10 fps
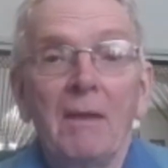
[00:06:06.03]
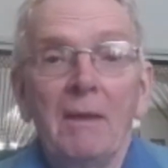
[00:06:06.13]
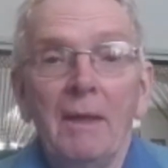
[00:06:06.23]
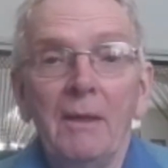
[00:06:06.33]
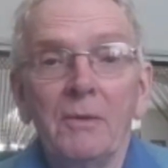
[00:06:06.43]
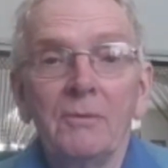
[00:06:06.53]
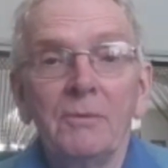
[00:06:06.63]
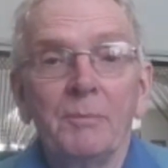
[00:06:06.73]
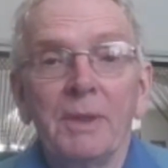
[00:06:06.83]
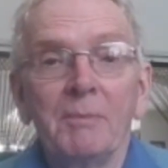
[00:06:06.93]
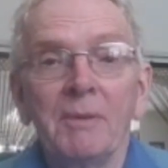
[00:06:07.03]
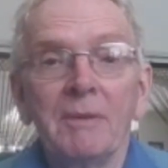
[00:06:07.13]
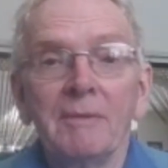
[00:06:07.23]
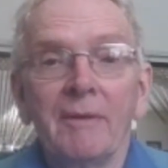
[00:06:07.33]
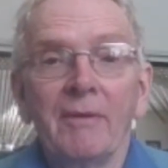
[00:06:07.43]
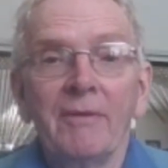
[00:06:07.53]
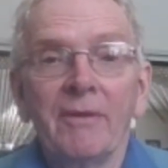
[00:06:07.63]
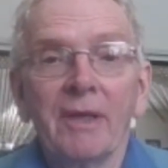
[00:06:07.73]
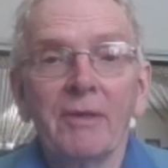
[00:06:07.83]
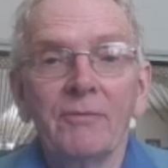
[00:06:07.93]
Hello, good people, and
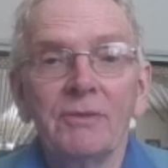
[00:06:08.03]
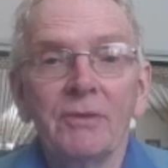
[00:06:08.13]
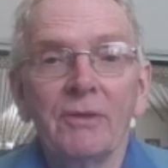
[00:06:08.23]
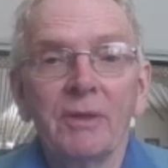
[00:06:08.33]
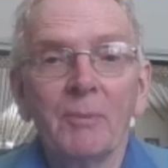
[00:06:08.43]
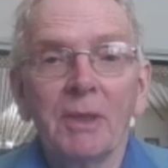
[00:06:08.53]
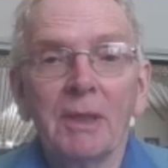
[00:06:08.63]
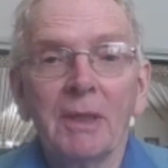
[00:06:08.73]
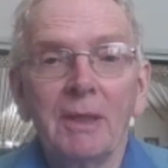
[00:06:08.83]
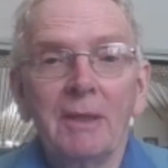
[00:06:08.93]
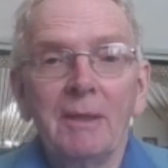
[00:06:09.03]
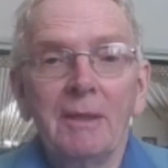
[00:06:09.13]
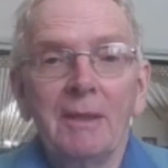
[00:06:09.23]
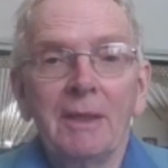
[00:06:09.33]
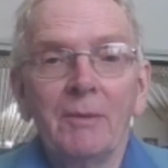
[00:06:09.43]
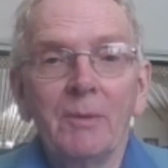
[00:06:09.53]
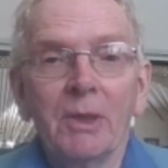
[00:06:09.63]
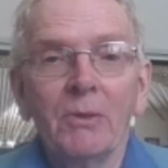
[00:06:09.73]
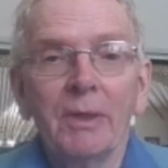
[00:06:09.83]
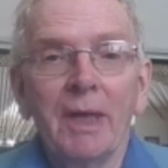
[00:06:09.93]
thank you for joining me. Here we
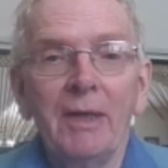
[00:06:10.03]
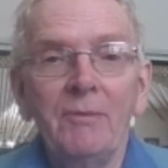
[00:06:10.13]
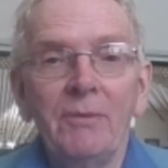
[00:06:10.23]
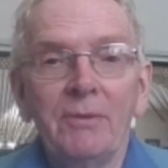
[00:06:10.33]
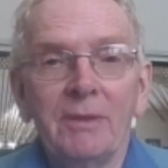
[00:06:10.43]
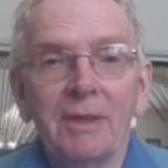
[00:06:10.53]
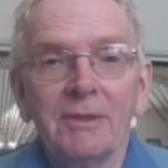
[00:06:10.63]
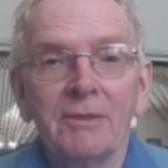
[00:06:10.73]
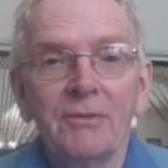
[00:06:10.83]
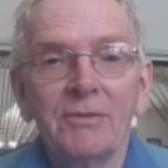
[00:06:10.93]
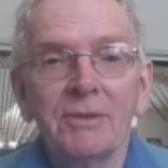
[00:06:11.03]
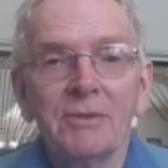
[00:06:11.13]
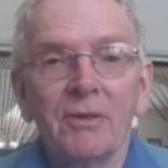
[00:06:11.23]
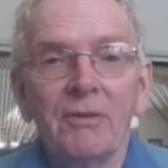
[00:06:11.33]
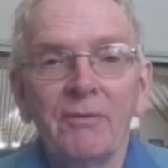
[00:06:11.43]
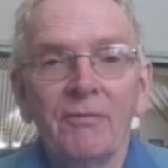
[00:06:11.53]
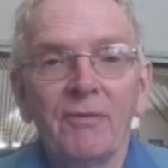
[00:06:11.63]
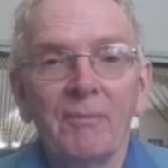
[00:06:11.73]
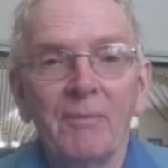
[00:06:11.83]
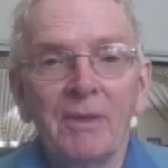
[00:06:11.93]
go again with yet another story
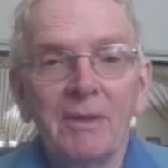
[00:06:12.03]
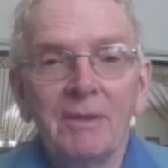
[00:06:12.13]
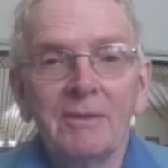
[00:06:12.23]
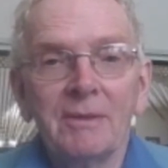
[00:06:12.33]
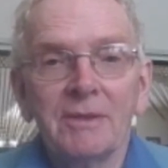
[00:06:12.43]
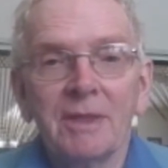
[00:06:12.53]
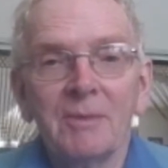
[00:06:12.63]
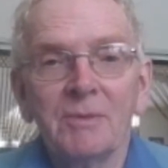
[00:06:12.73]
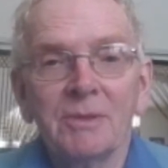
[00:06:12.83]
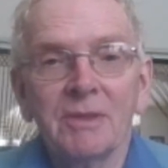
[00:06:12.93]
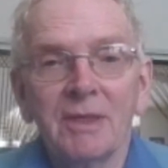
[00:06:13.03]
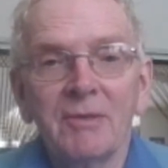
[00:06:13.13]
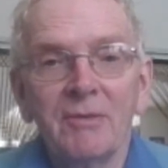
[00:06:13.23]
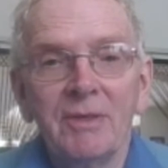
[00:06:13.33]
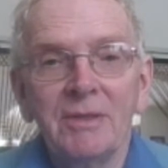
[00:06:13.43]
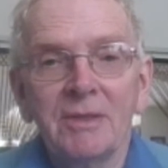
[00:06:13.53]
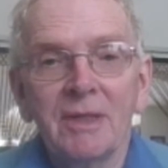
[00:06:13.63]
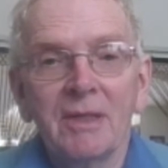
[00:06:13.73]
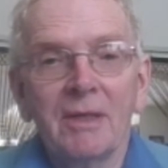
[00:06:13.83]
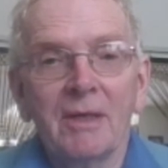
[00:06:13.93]
from the same series
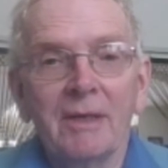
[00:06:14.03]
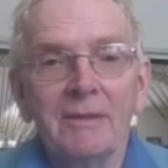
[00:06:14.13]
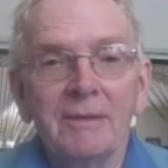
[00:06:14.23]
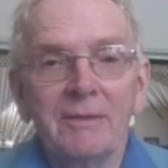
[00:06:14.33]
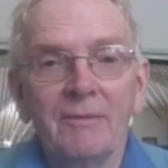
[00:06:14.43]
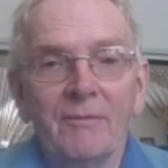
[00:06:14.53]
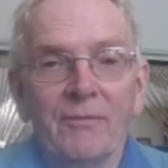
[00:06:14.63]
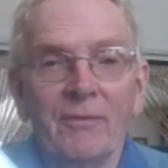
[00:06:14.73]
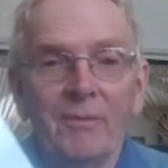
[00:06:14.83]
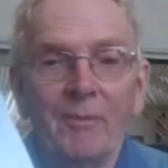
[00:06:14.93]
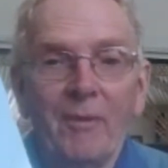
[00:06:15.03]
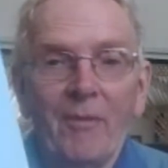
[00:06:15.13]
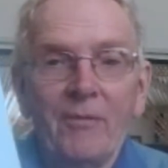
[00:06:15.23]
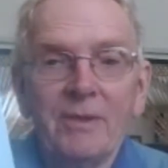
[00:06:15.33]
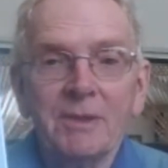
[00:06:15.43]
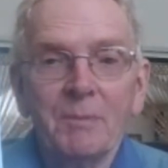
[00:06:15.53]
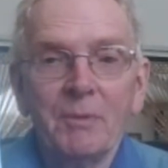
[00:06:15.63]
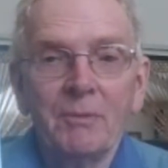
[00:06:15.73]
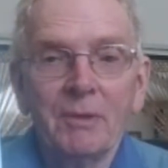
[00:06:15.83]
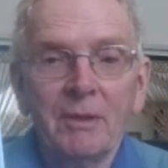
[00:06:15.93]
and from this
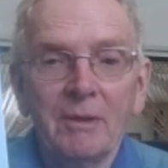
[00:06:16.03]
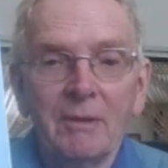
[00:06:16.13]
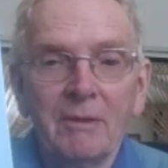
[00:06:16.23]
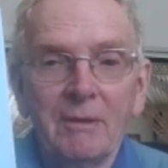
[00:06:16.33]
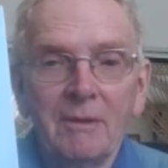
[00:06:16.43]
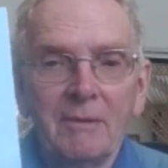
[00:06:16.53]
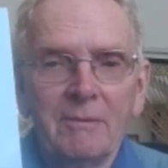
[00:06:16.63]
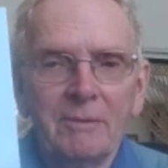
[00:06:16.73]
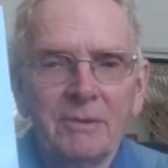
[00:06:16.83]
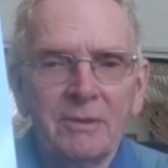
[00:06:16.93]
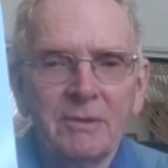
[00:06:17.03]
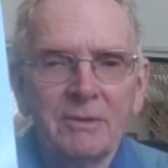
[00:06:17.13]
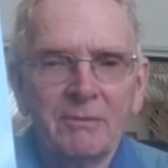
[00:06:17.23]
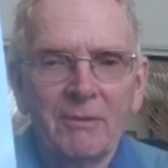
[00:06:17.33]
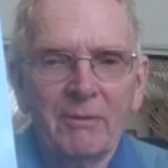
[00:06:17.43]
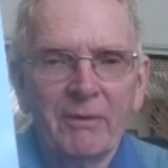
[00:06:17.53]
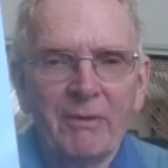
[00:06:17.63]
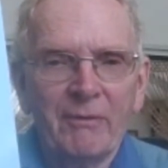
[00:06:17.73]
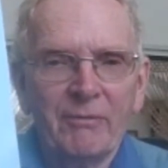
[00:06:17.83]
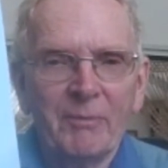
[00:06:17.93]
book, which is the wrong way
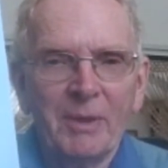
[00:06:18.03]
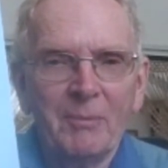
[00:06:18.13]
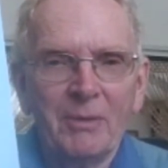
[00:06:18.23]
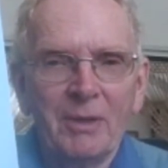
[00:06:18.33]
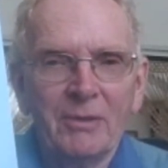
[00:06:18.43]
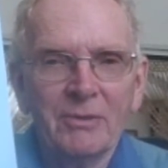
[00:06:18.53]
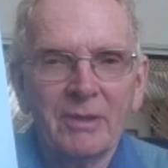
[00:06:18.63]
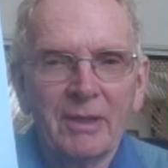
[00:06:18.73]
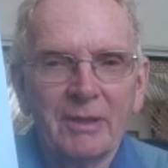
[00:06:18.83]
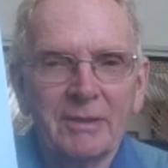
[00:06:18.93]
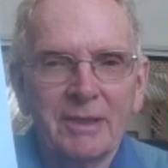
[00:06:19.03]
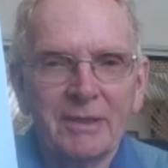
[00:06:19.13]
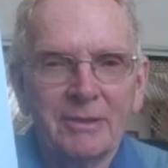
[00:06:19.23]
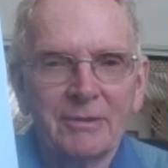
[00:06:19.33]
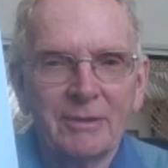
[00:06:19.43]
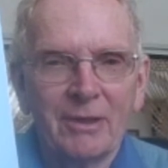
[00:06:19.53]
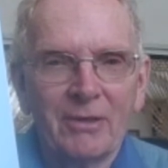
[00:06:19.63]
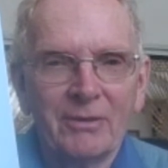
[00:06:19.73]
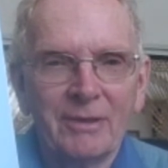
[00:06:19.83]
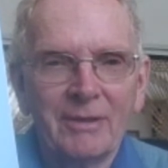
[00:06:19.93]
around for me, but it looks like it says "Good Lord."